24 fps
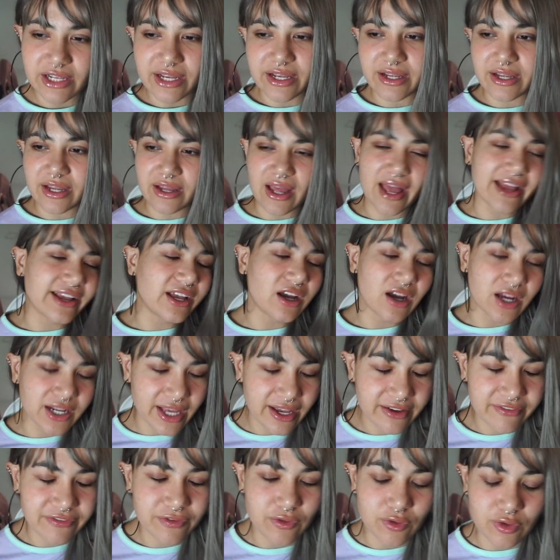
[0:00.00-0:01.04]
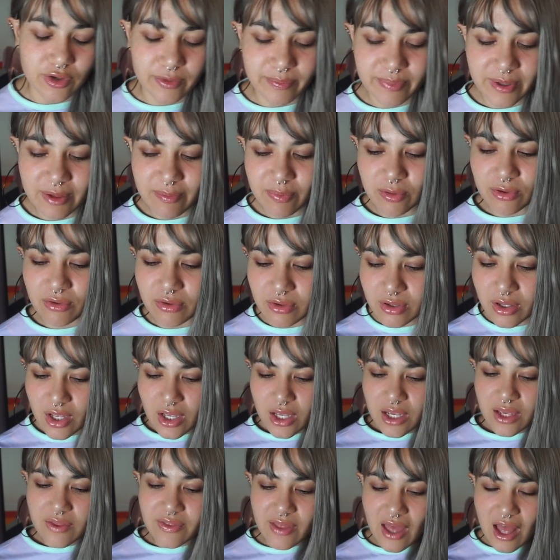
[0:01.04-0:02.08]
like iconic for people
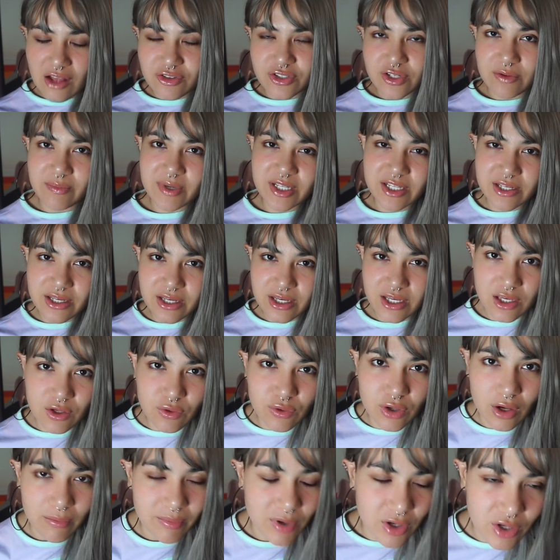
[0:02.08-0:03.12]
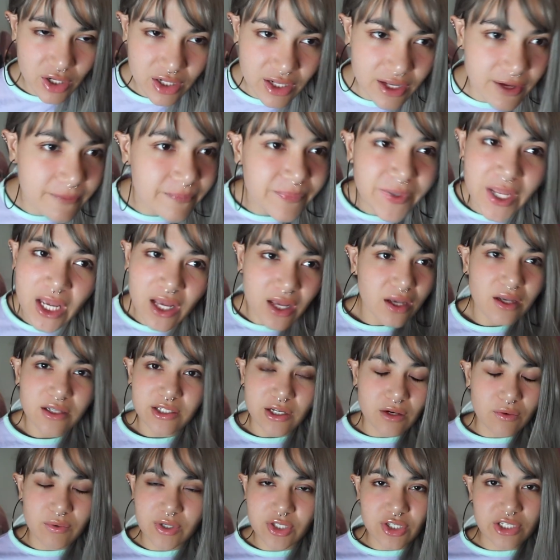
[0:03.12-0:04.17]
in the LGBTQ community.
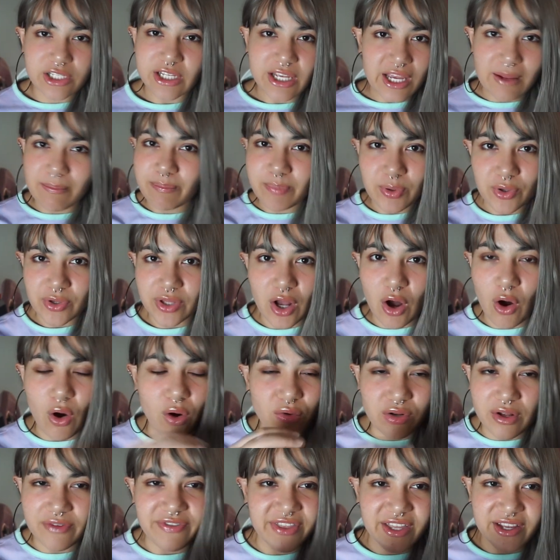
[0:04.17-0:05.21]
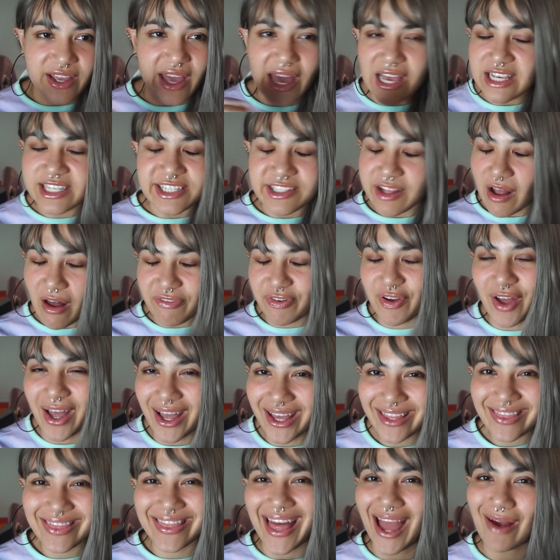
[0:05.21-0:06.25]
So we just input all of the gay stuff
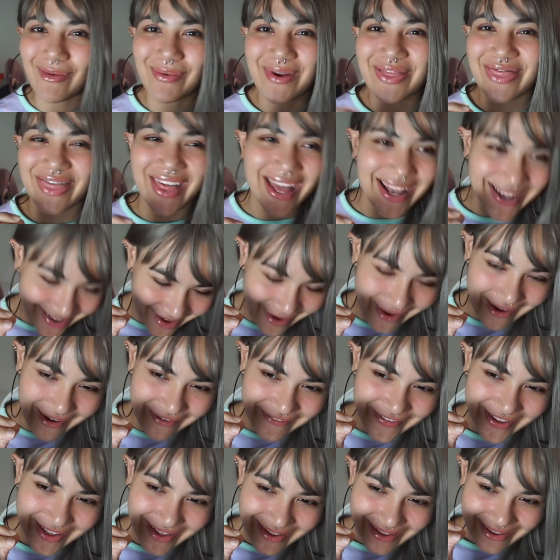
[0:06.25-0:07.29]
that we think of